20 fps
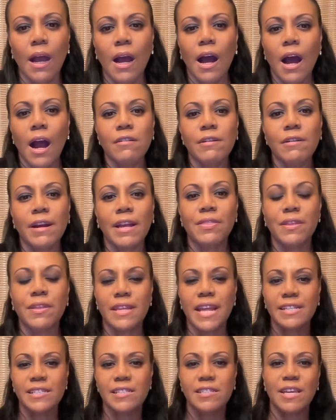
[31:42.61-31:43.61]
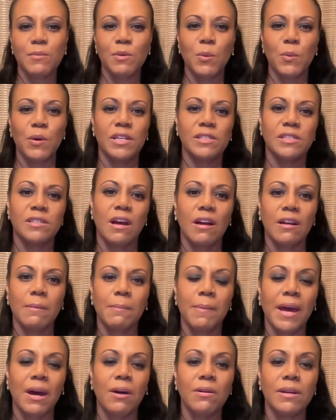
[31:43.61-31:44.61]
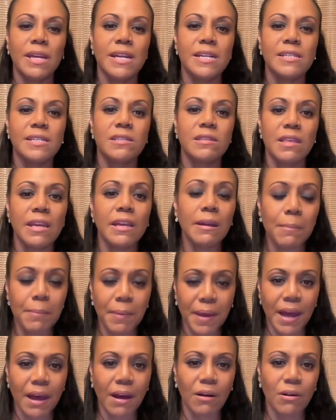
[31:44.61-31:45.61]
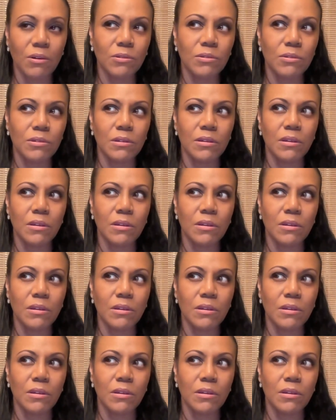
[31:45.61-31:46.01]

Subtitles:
All right, the next thing we want to talk about is think about